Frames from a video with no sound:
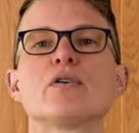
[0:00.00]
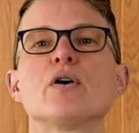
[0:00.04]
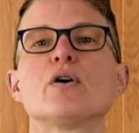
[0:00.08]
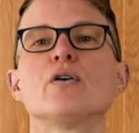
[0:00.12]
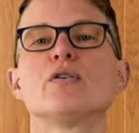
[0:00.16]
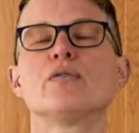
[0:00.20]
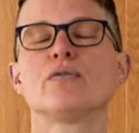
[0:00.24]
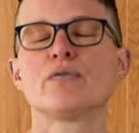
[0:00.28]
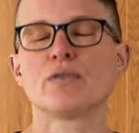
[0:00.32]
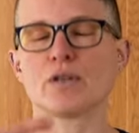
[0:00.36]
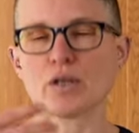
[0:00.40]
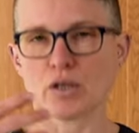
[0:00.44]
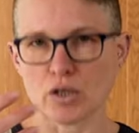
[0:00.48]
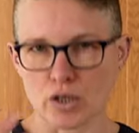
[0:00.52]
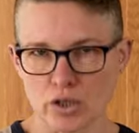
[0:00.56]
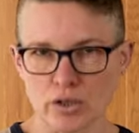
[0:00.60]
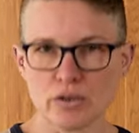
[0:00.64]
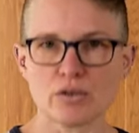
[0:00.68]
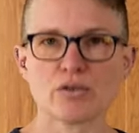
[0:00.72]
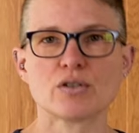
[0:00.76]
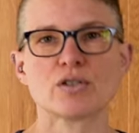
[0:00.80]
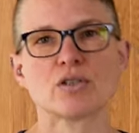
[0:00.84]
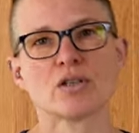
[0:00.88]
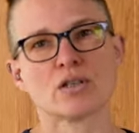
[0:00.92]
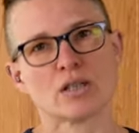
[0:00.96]
of the
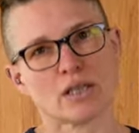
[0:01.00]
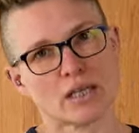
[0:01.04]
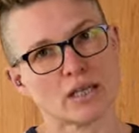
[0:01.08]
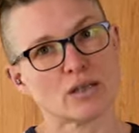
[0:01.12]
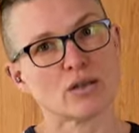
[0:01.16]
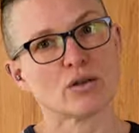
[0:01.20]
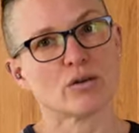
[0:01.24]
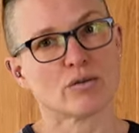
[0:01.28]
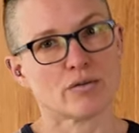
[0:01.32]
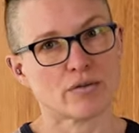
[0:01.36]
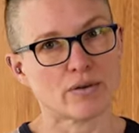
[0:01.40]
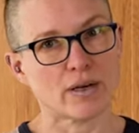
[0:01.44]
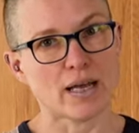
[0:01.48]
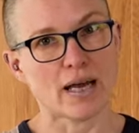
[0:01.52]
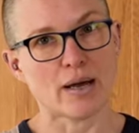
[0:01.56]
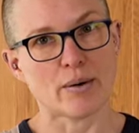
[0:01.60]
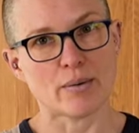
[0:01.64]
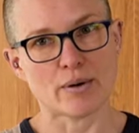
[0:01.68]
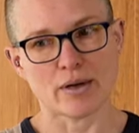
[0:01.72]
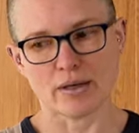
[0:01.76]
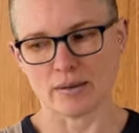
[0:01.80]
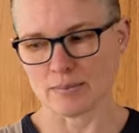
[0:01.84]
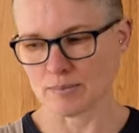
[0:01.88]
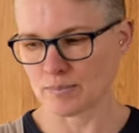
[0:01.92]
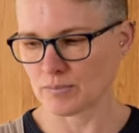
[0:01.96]
gluten in your
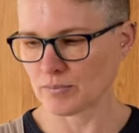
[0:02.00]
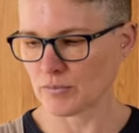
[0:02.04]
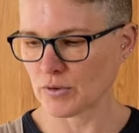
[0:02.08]
flour.